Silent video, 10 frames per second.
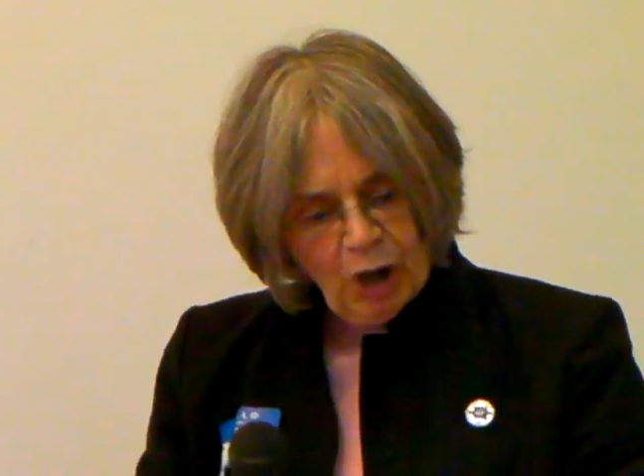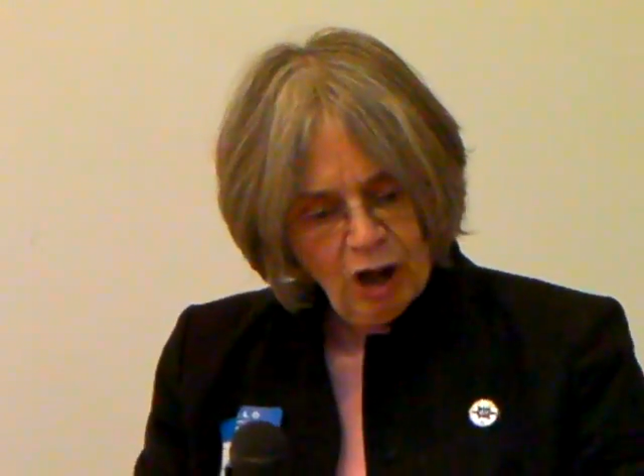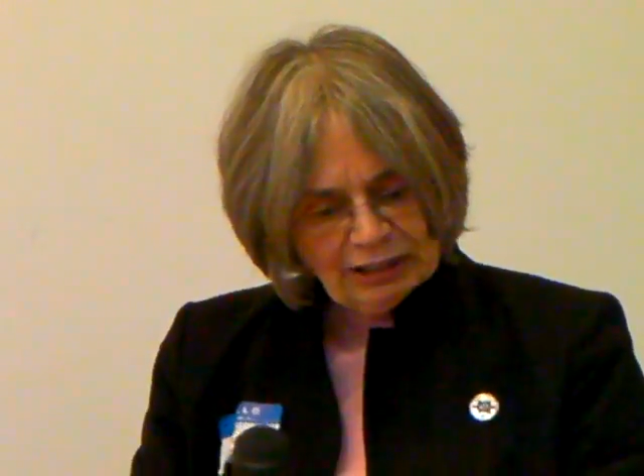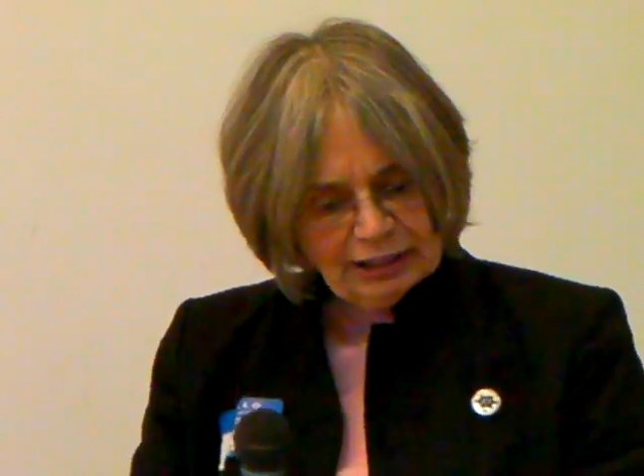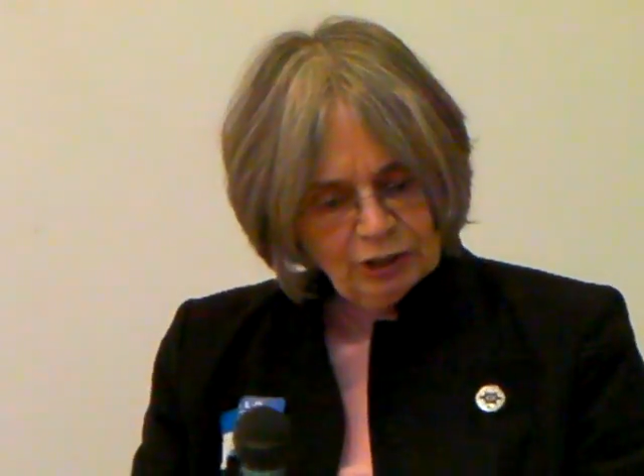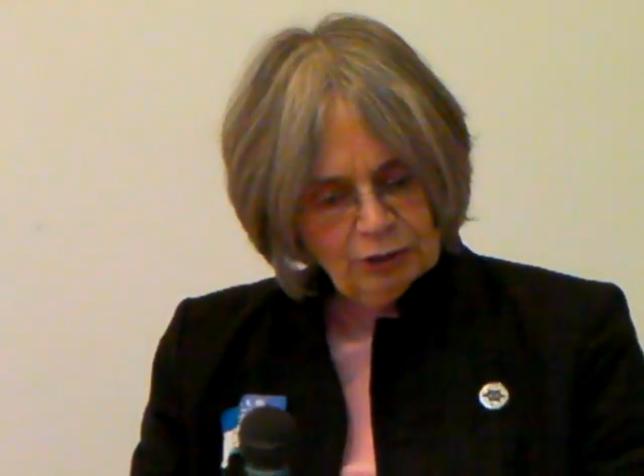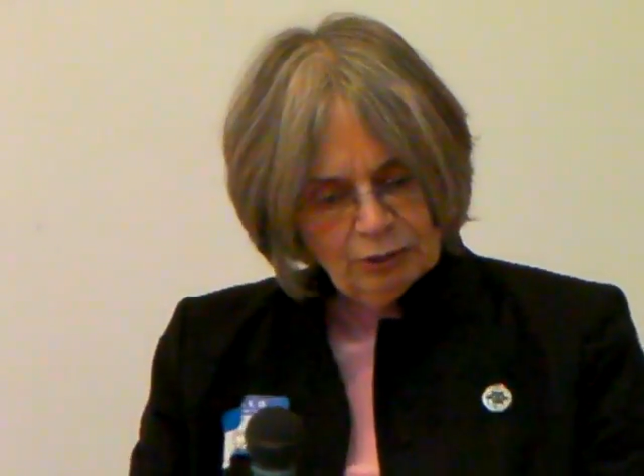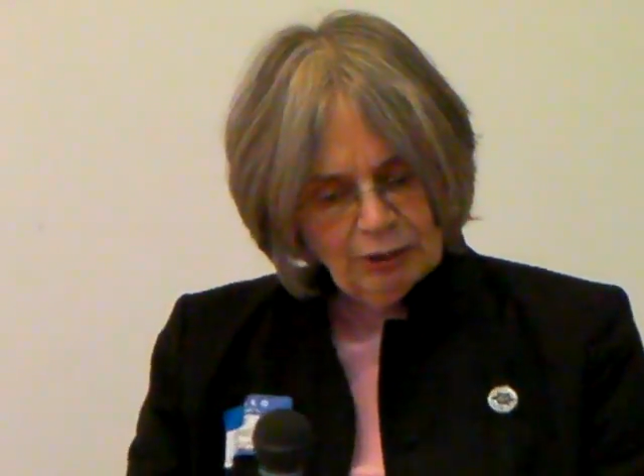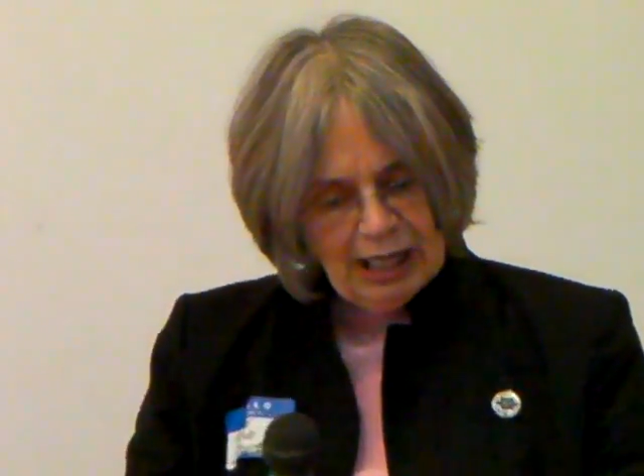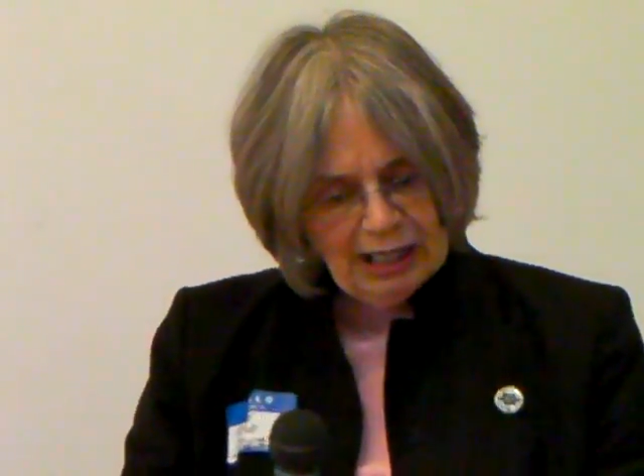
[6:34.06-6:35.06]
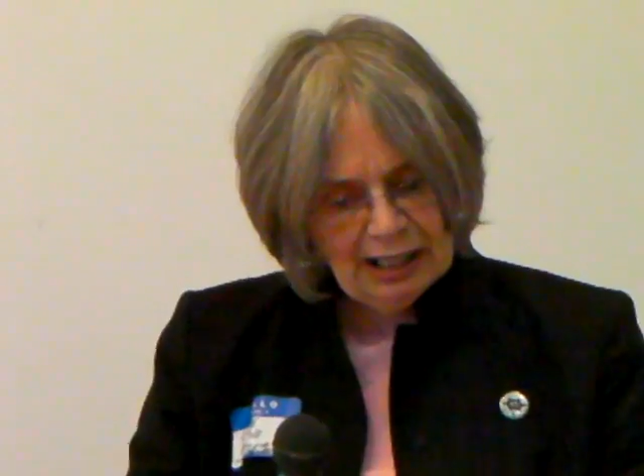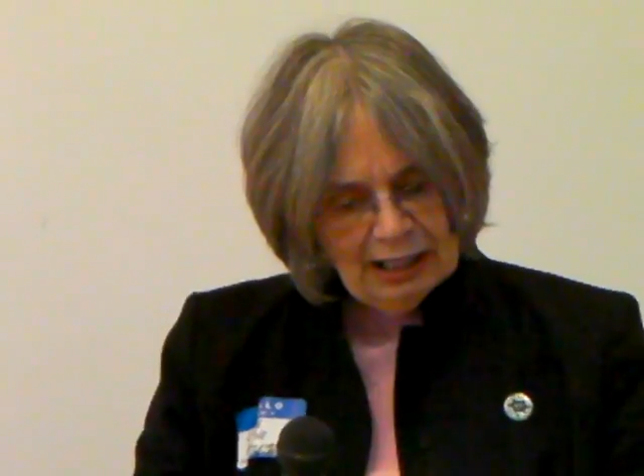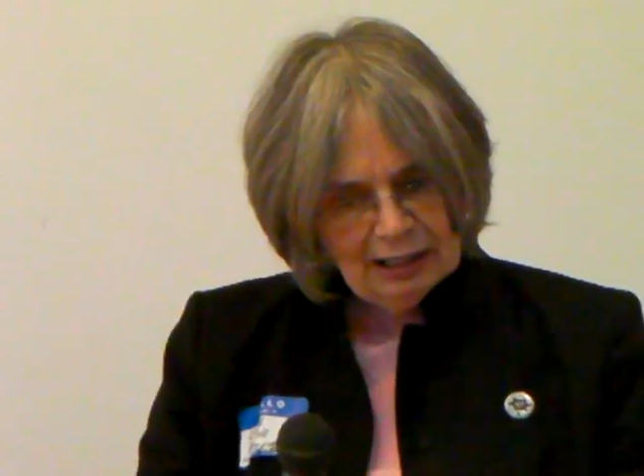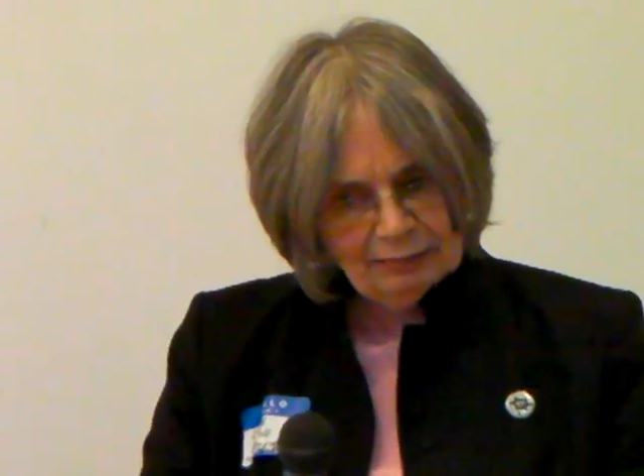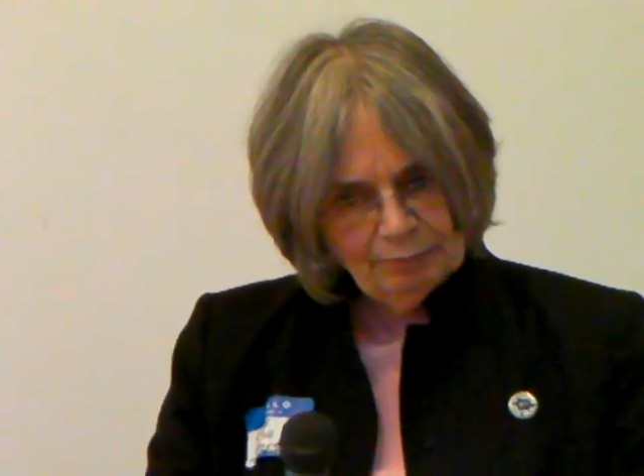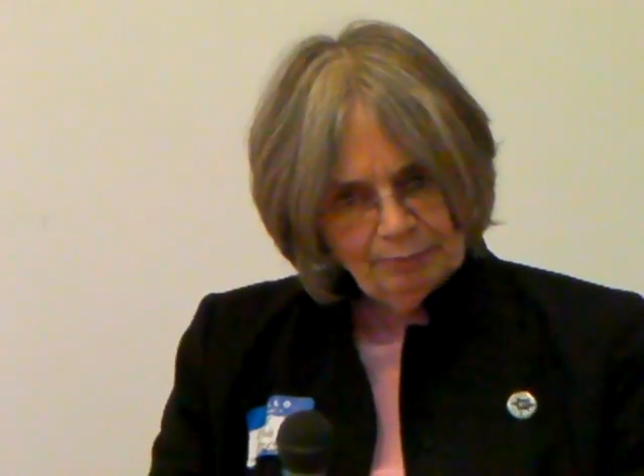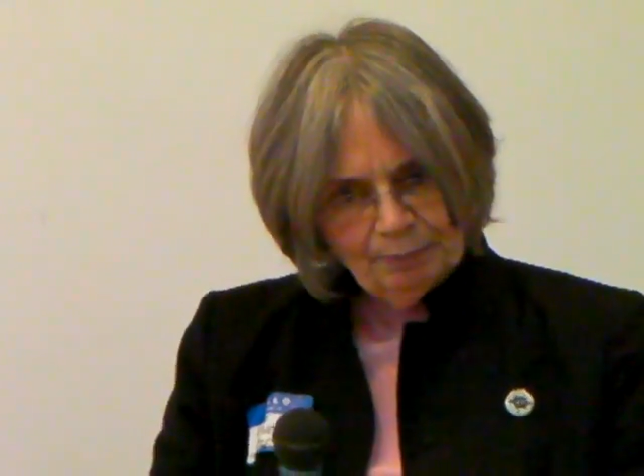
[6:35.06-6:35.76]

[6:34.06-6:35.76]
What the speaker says: Also, I